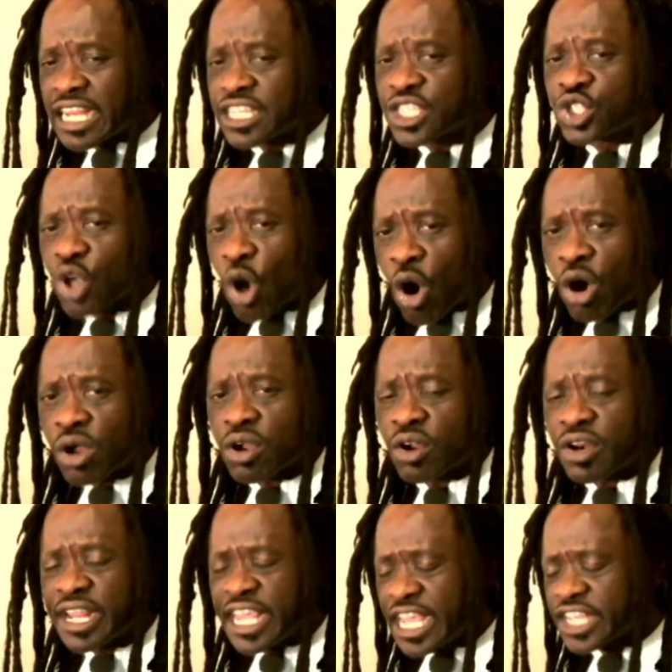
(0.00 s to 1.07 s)
it dawn
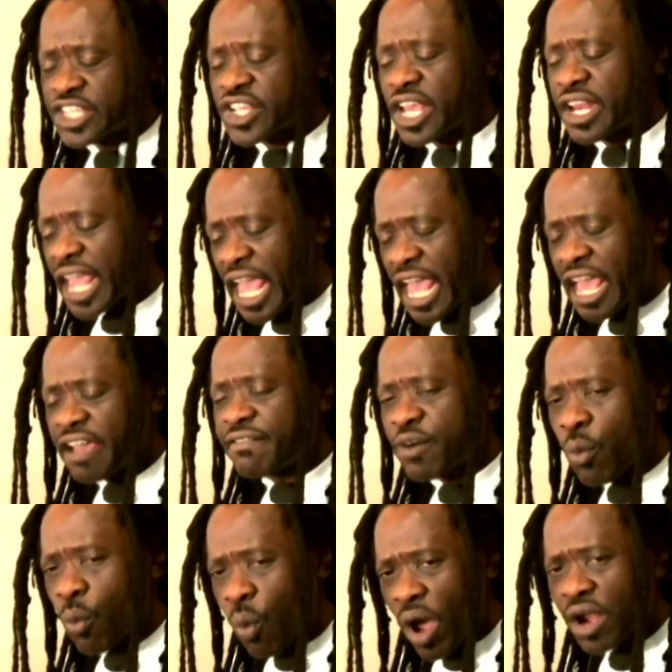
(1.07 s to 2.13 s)
on each and every
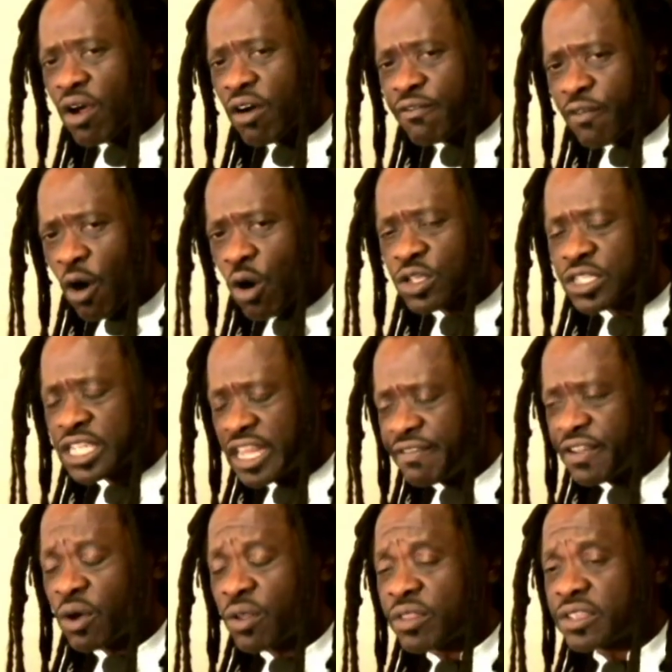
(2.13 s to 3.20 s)
one of us
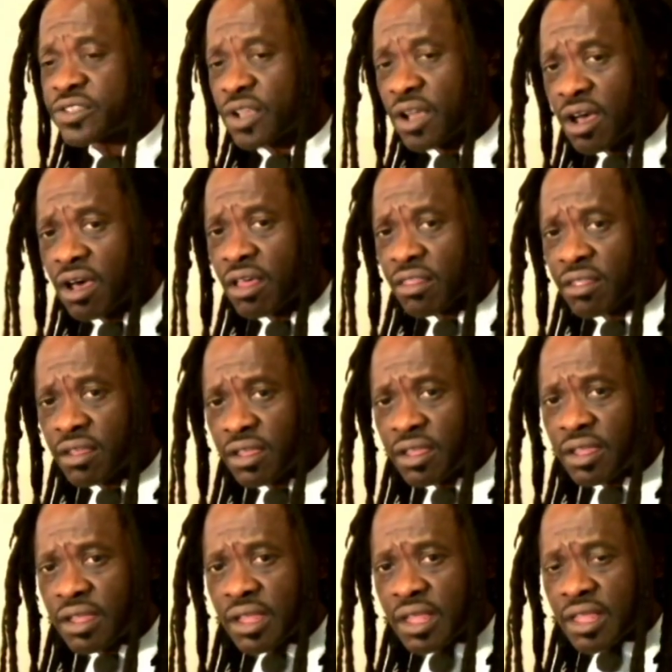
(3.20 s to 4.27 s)
living on this earth
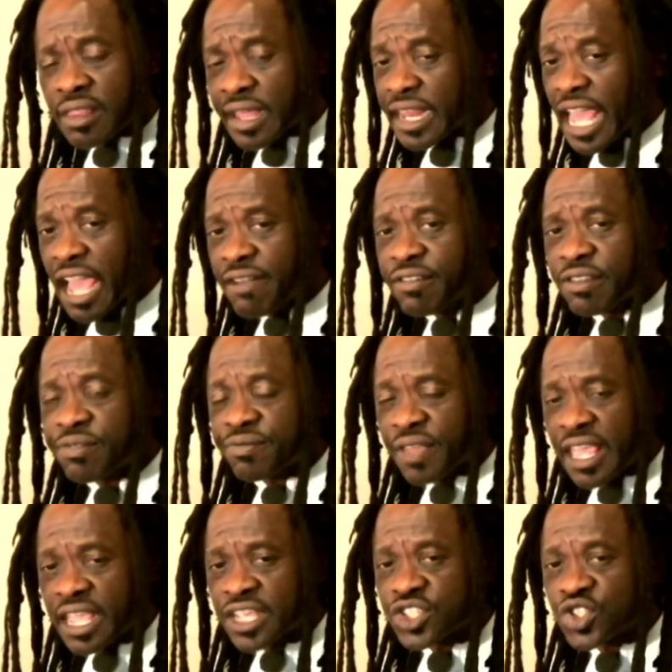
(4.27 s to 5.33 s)
that
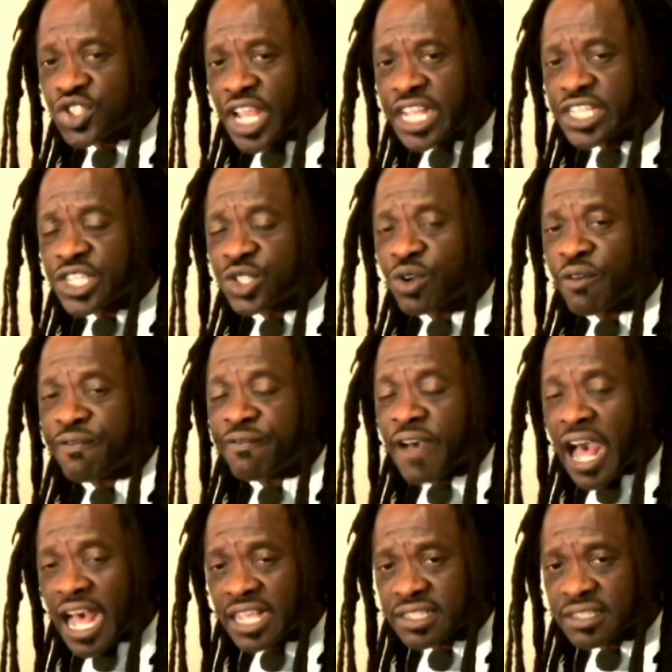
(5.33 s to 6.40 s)
everything is changing so
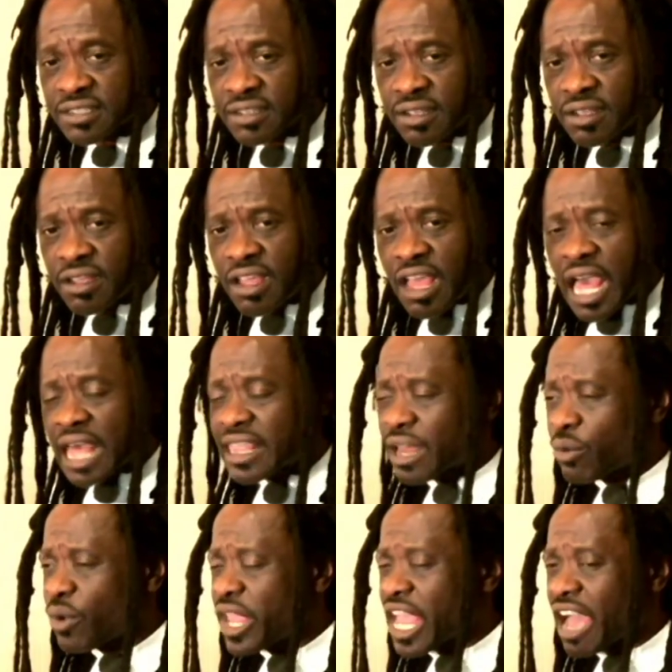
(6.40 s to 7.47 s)
fast and
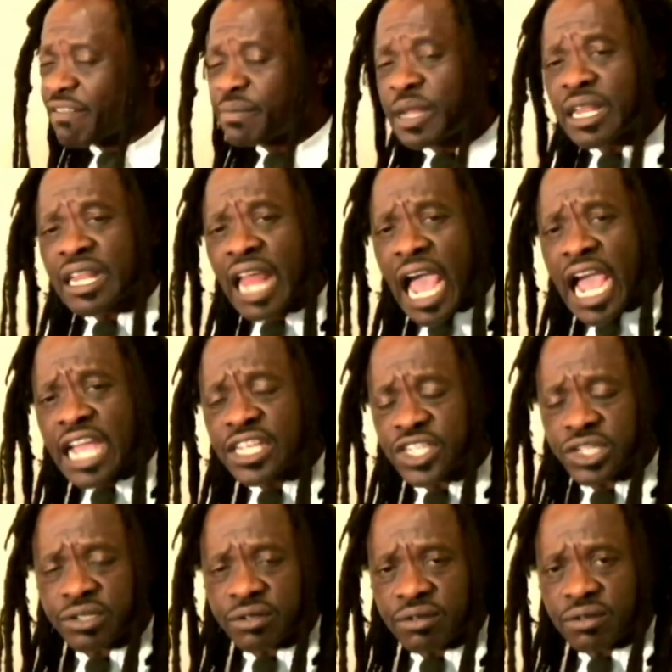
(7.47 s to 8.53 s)
that we have been lied
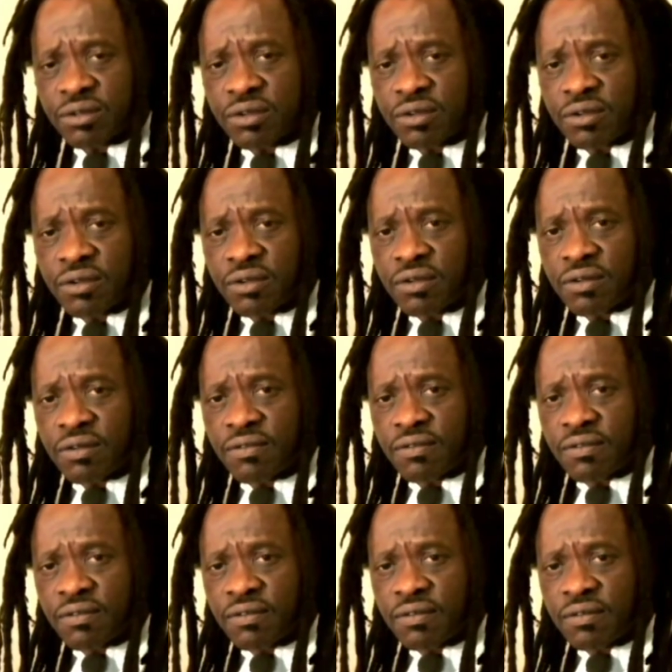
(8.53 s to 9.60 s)

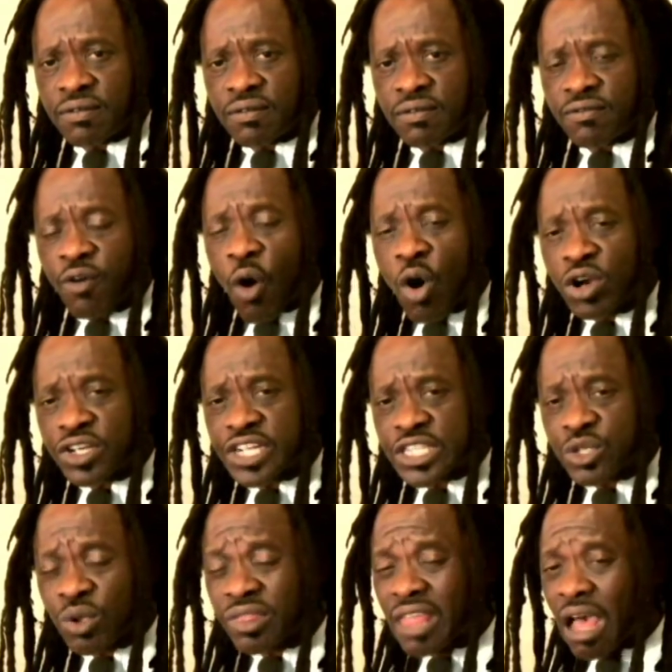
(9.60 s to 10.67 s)
to for
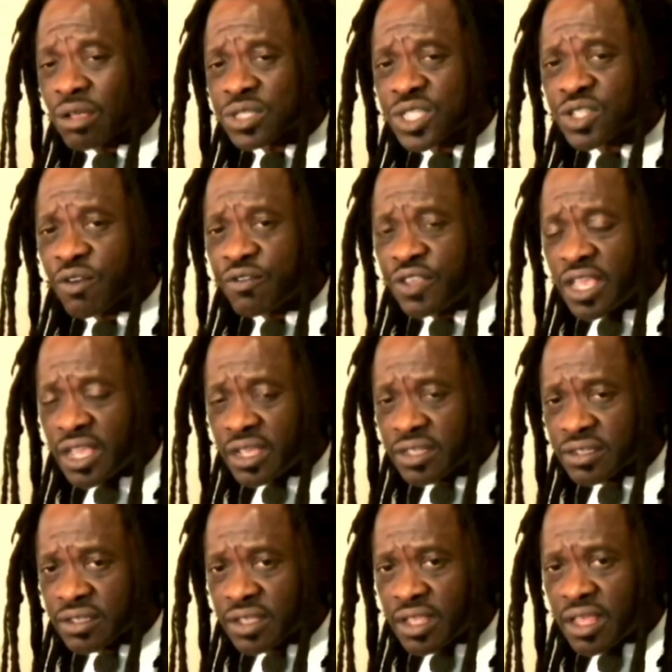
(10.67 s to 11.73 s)
hundreds or thousands of
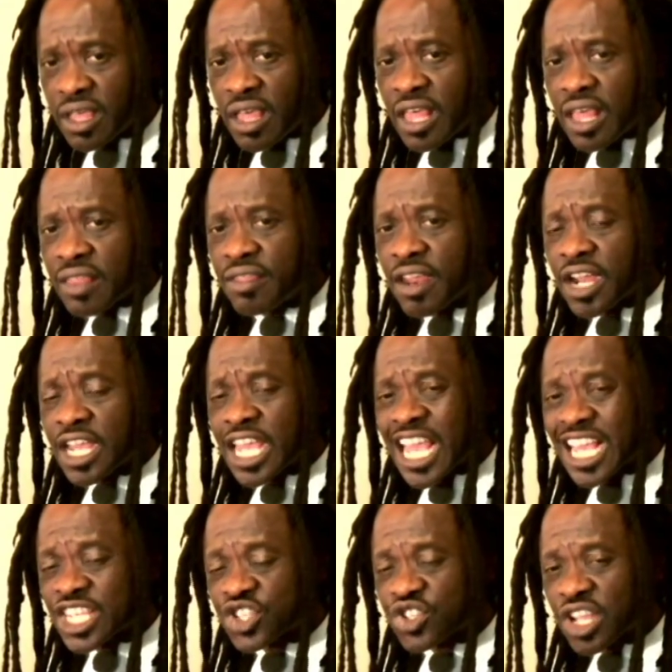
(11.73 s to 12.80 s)
years. There are
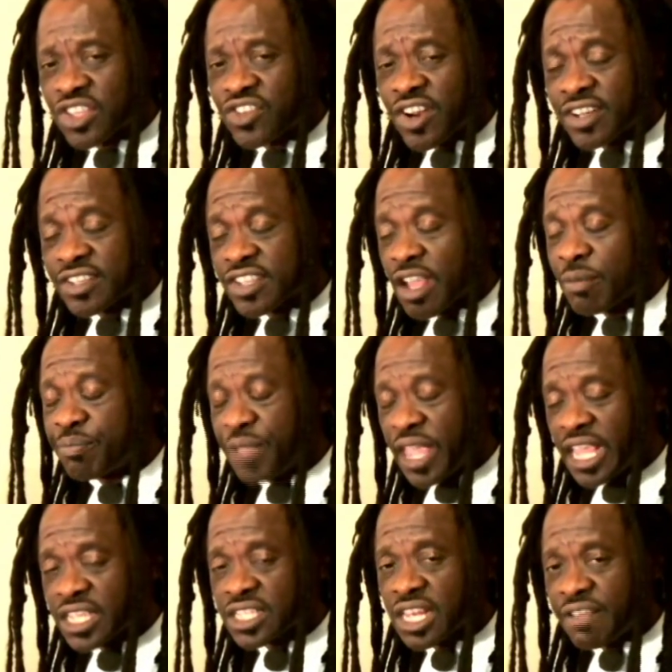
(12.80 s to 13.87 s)
extraterrestrial
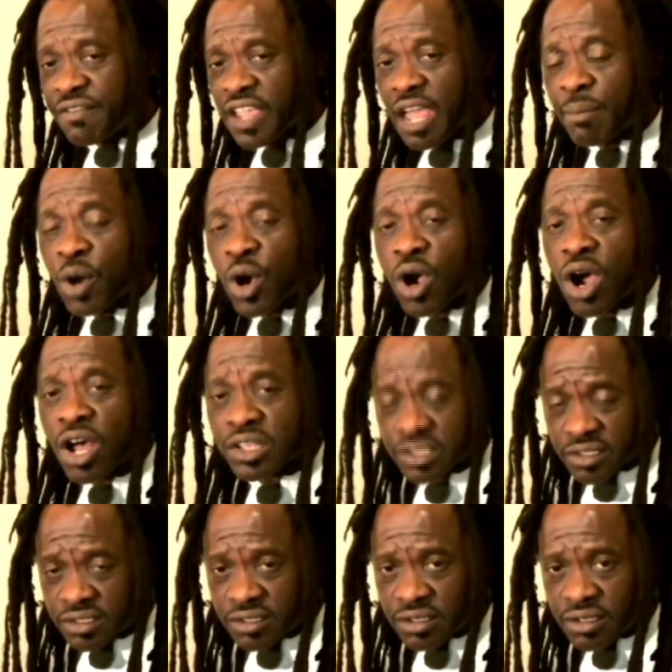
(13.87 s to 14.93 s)
beings living among us.